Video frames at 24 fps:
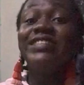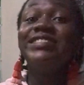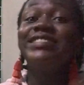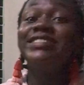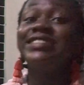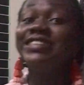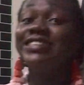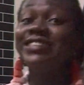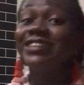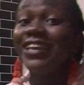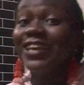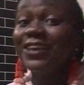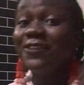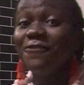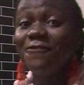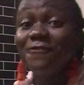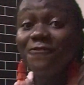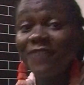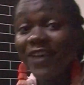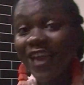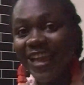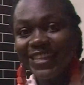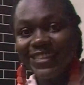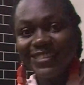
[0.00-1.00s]
let's see the
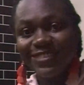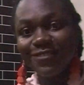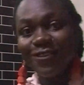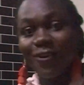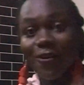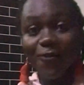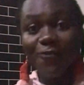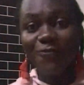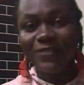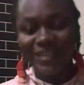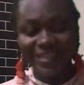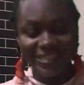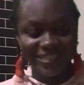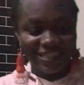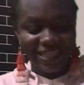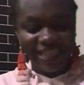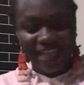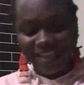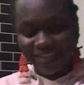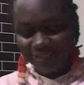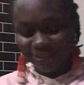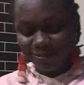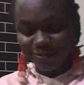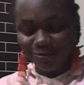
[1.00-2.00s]
effect of
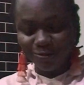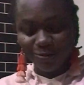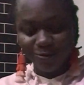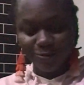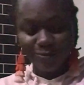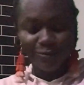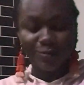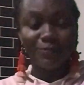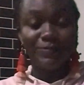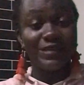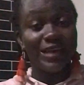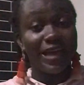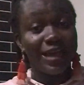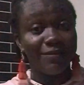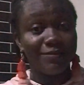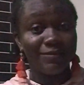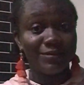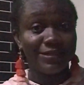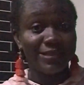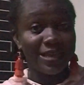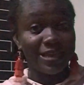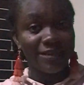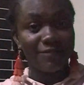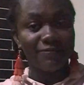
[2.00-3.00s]
this light. You know,
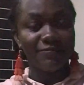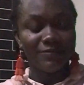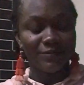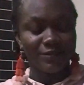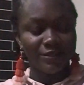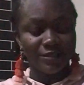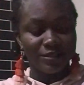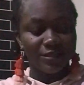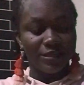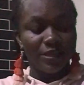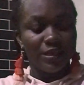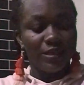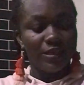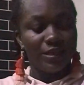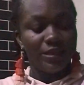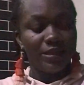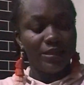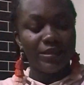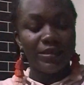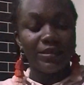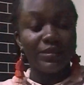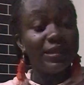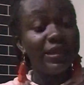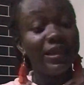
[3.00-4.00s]
sometimes the
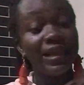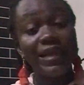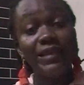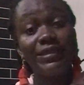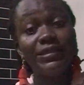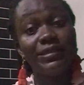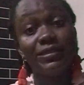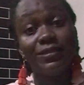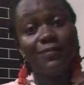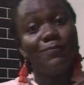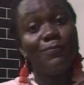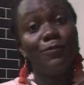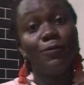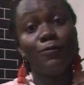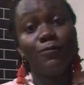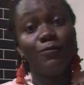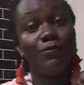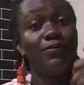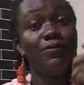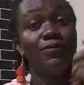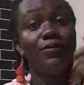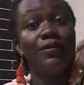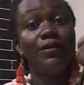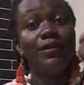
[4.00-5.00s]
light is the
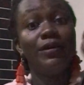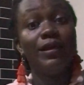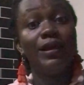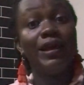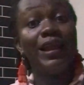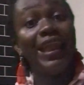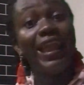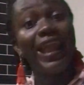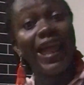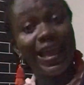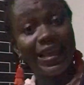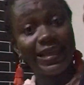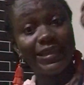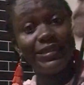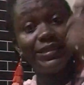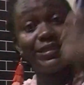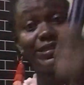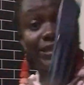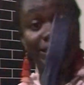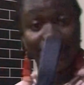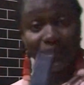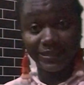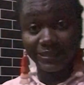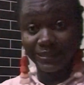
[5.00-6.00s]
bump,
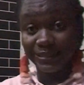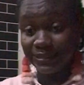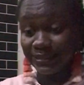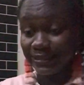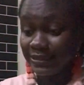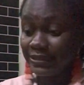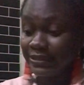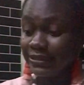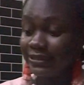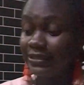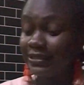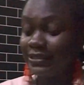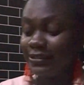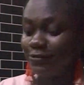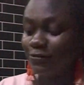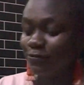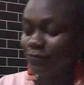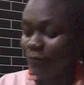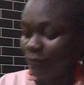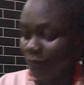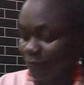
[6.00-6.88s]
lighting is the